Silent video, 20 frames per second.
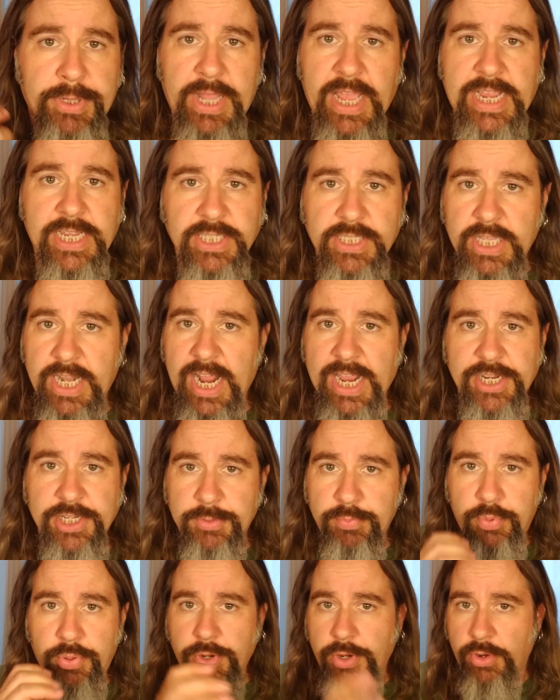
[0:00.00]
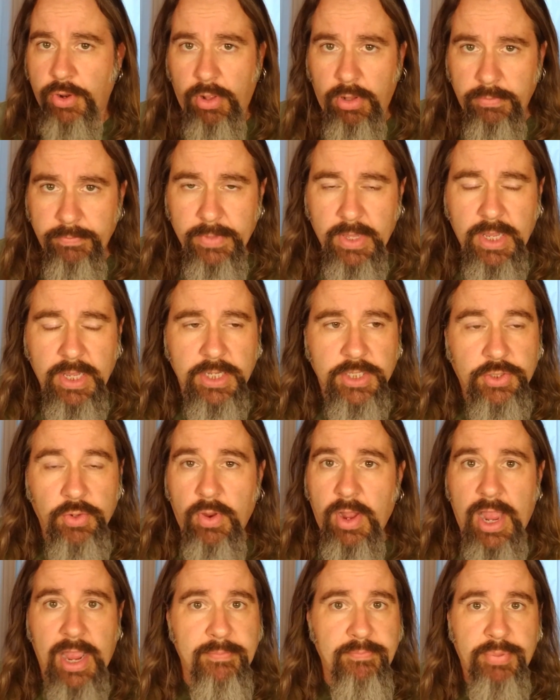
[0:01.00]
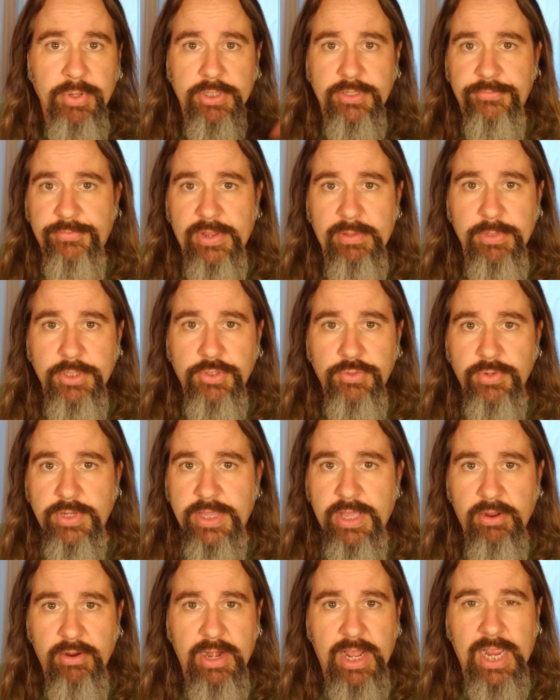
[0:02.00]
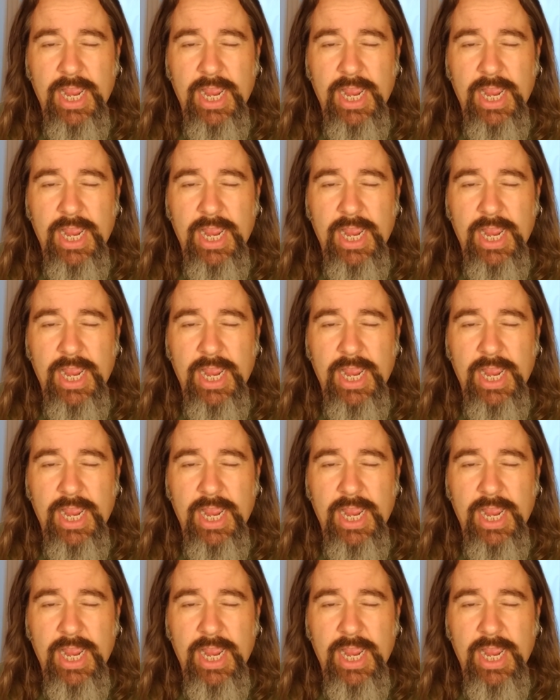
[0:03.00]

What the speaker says: place that I could just put it all. So I built a family tree there, and